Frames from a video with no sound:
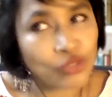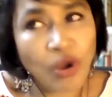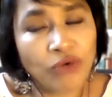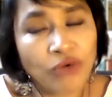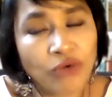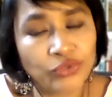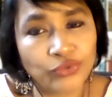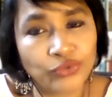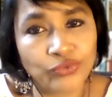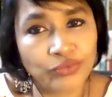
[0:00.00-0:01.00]
So, how do
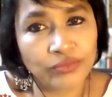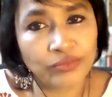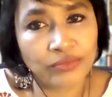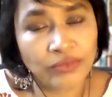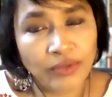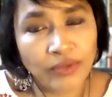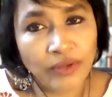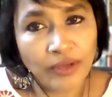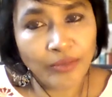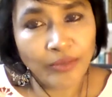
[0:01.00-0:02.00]
you
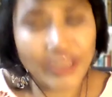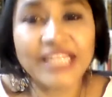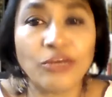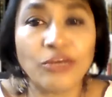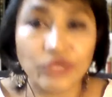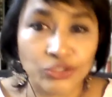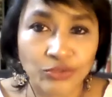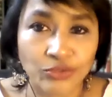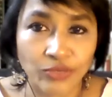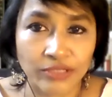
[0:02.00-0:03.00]
bring it out into
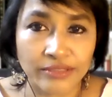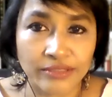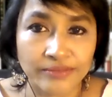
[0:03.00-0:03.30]
the world?